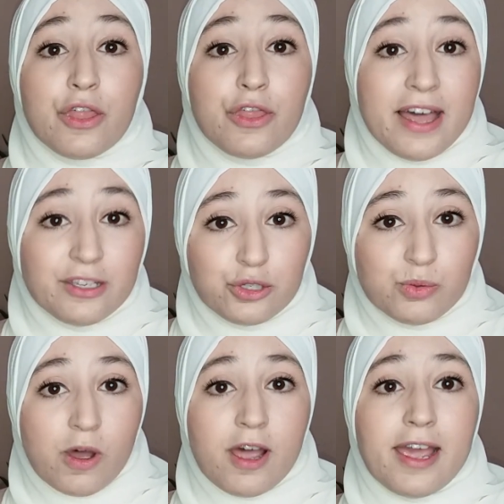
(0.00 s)
That's
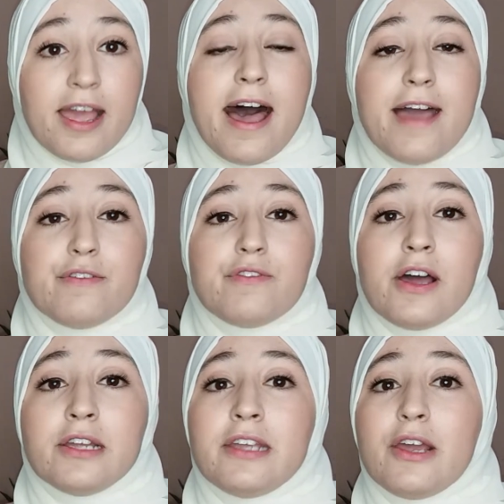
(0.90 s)
why I
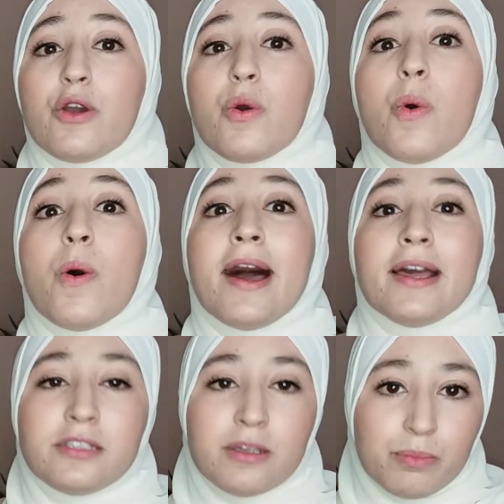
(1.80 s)
find it
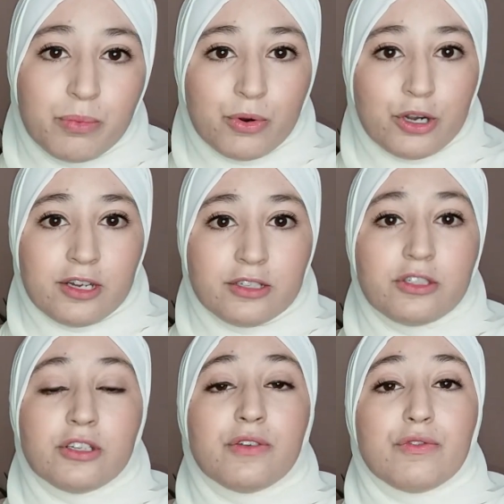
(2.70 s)
quite important
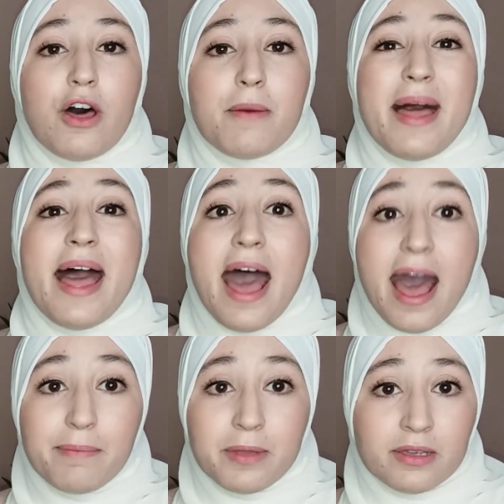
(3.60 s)
to develop a
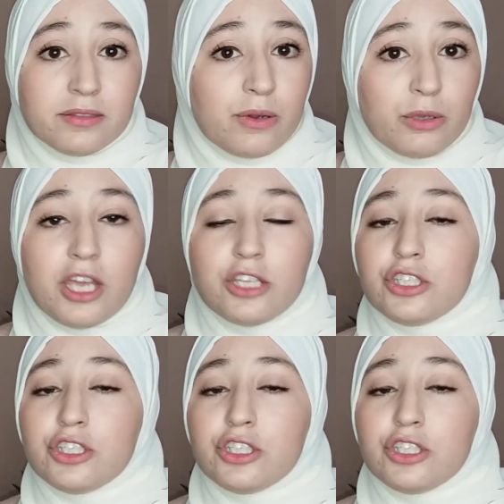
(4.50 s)
habit, okay?